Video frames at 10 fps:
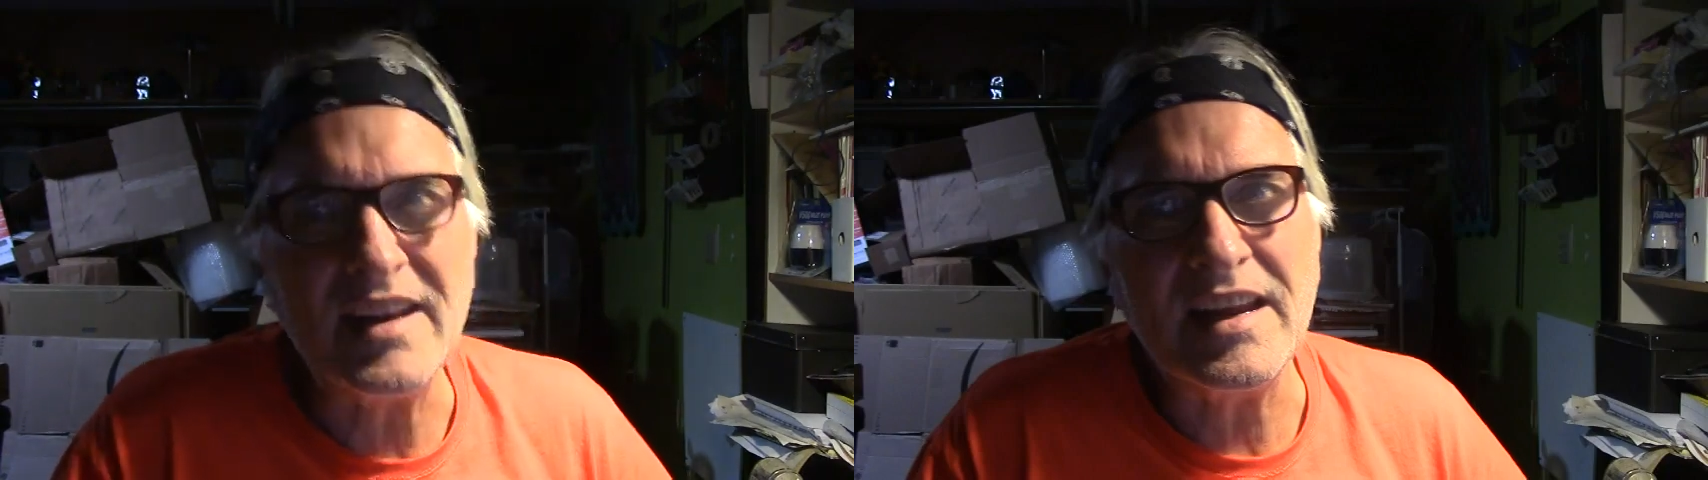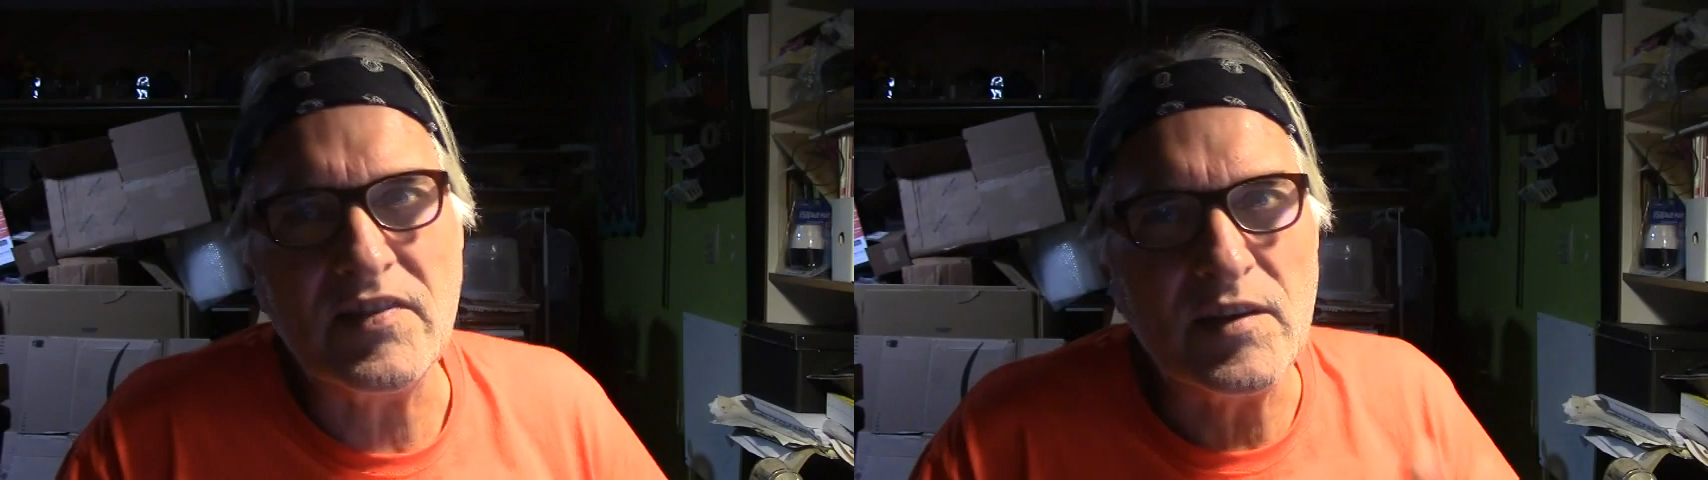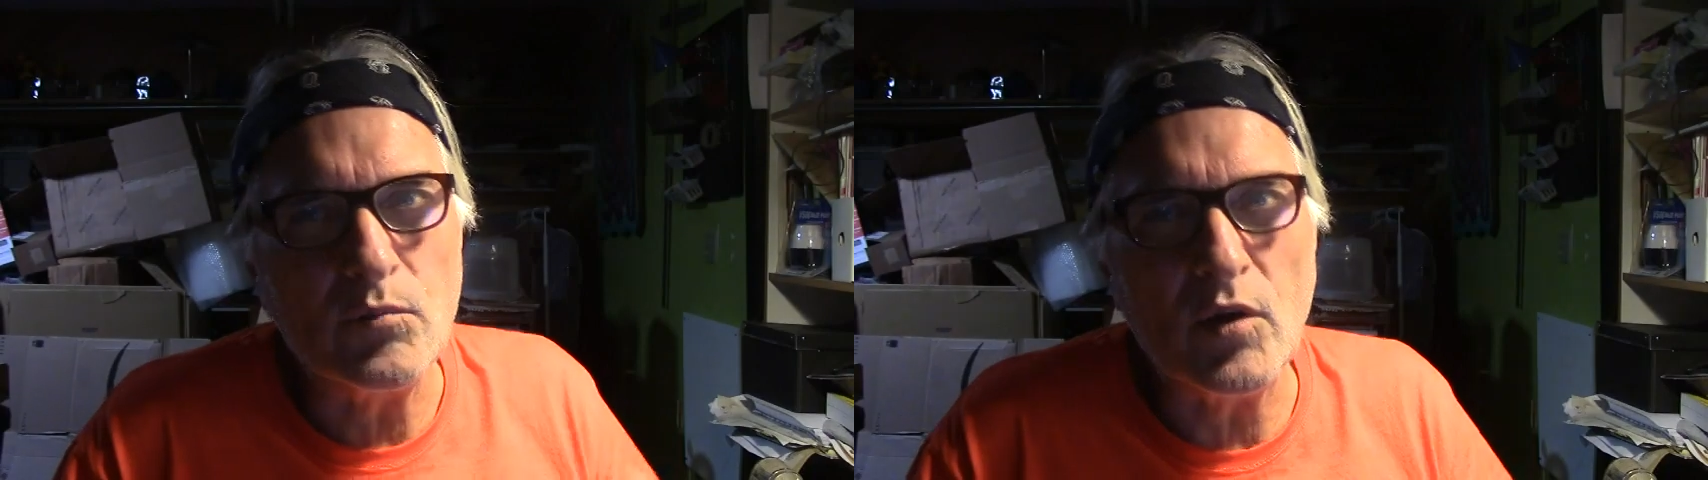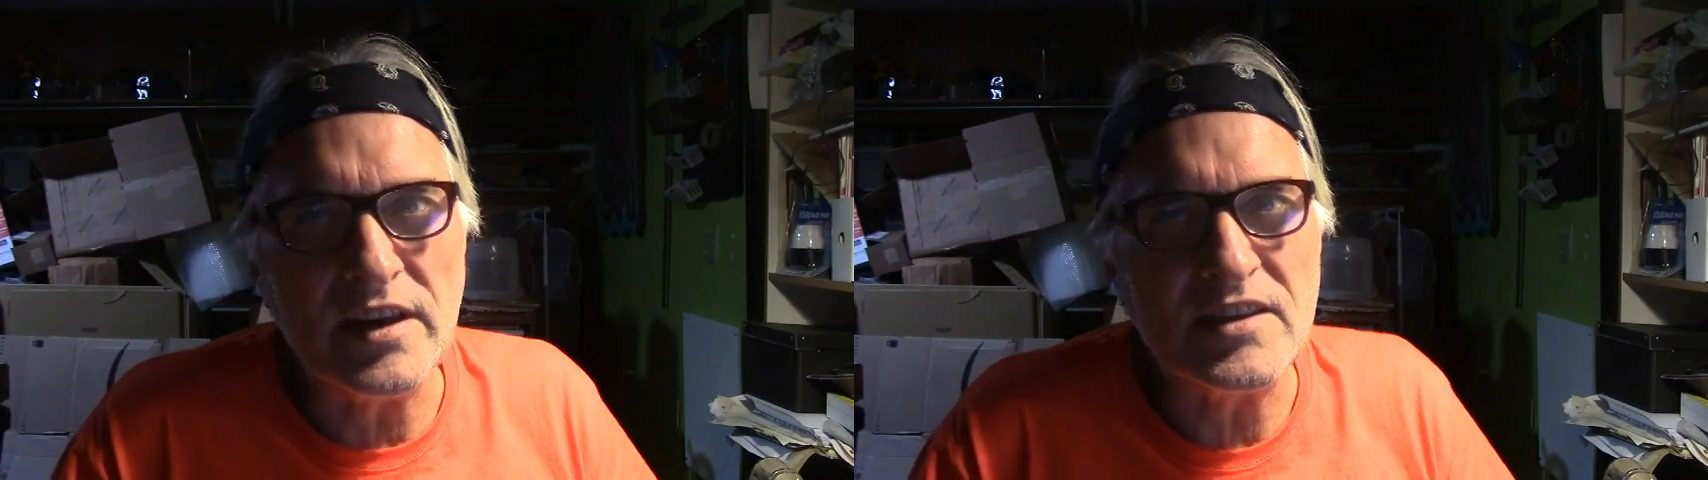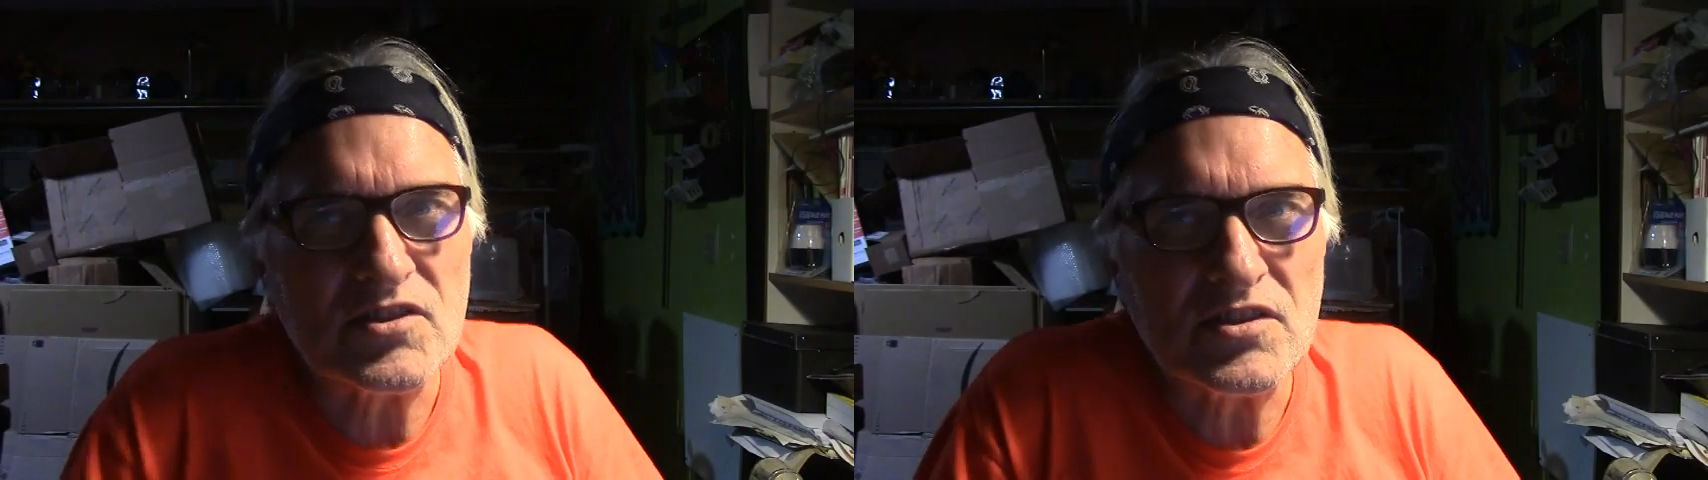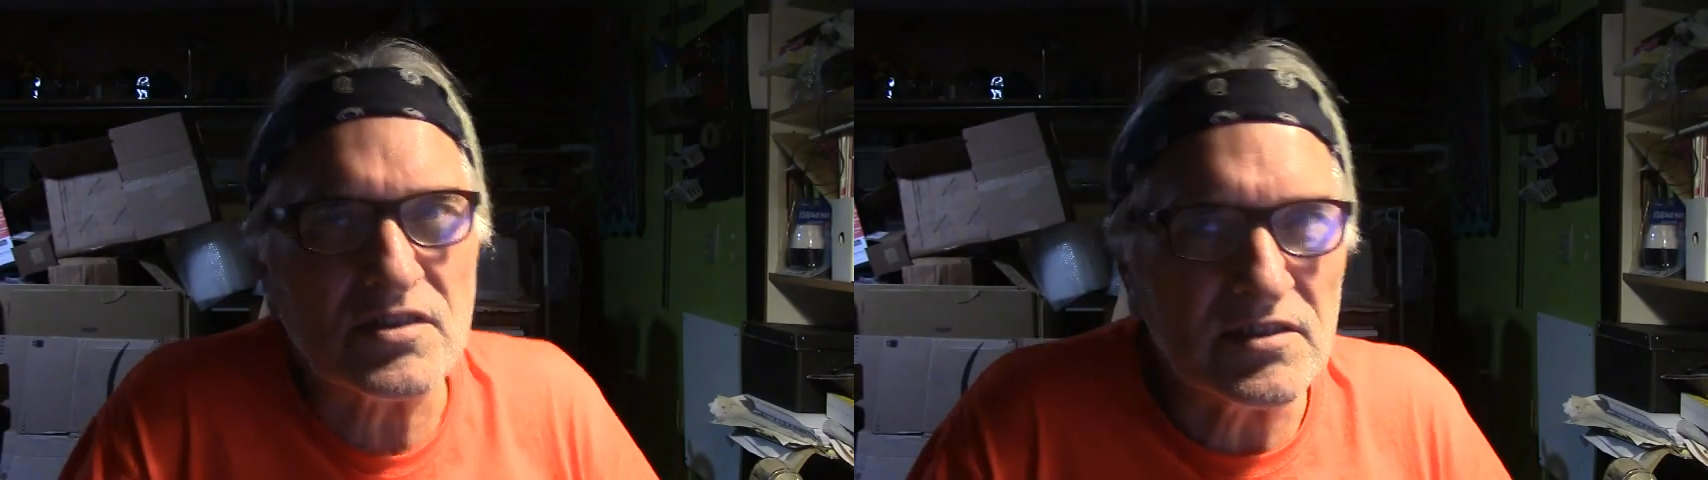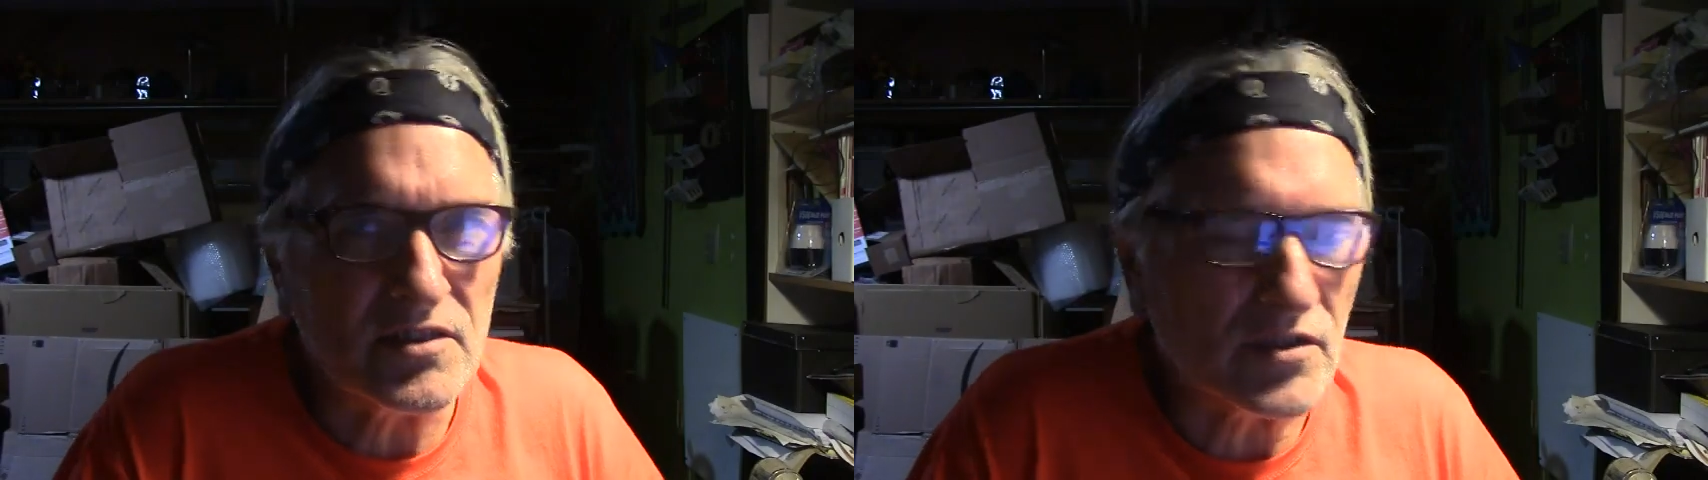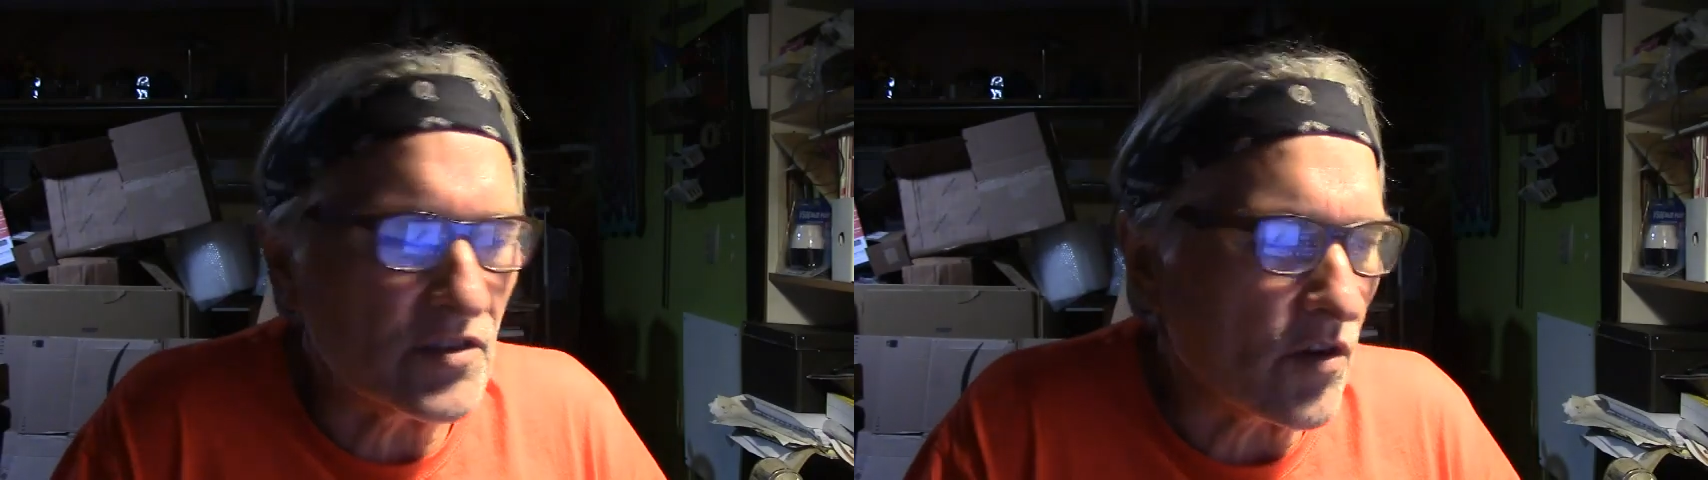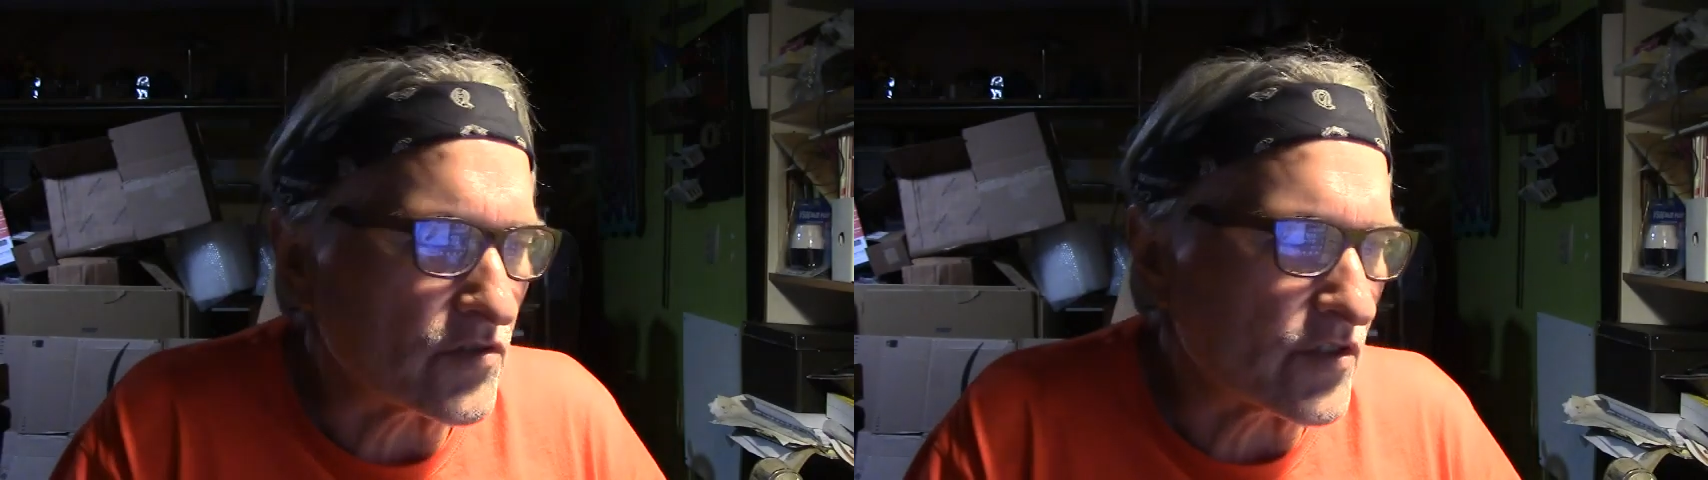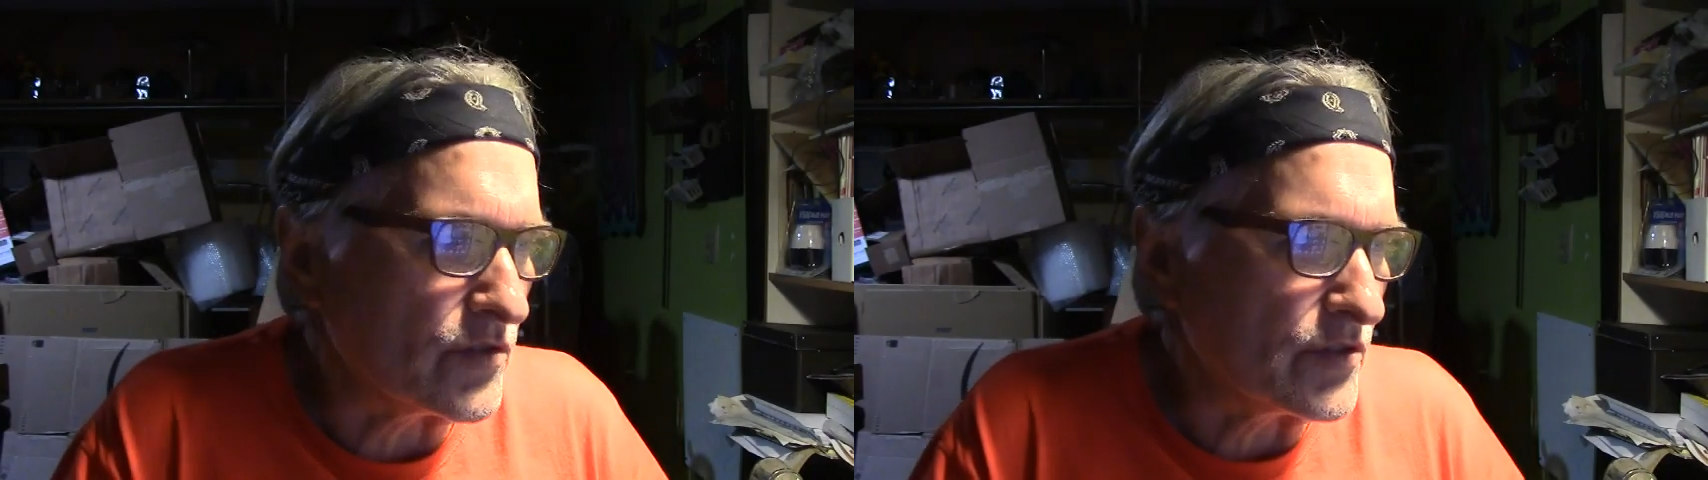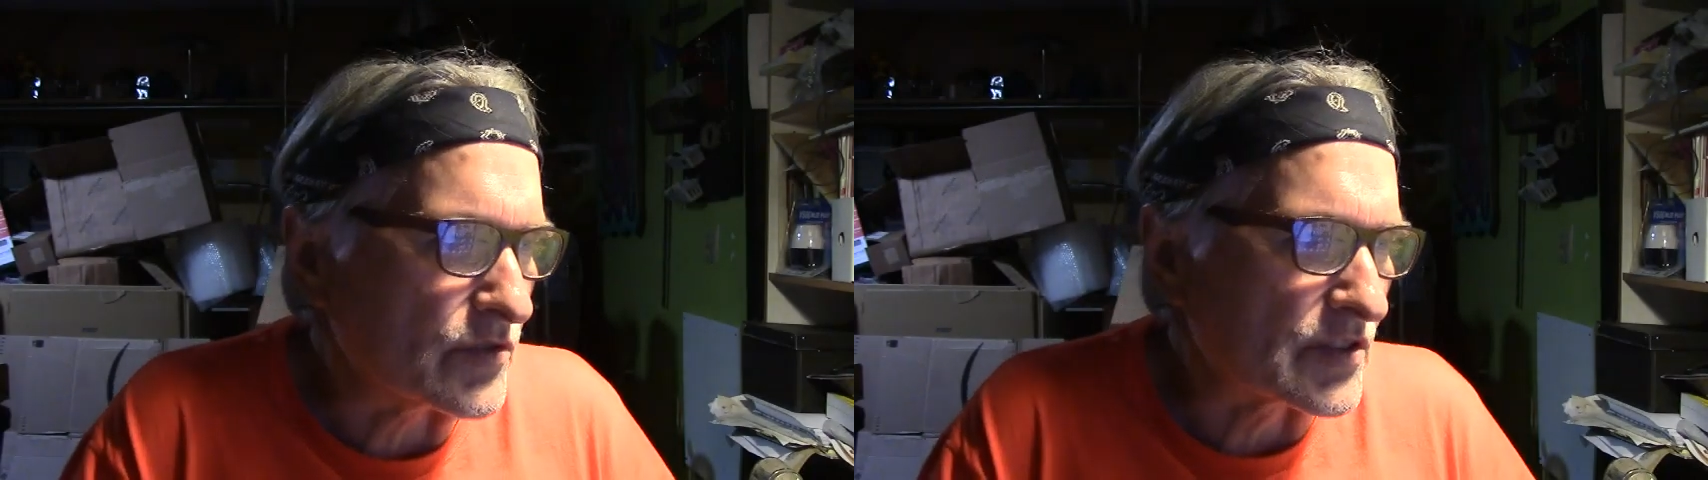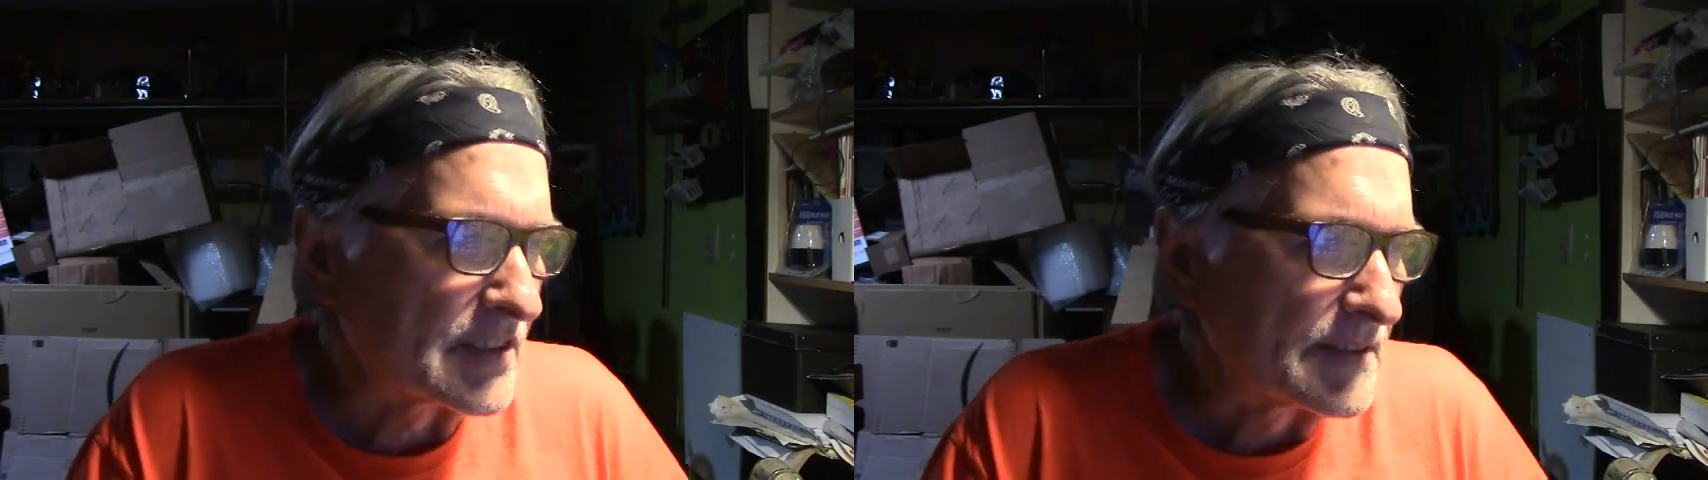and then 1-inch you can also use.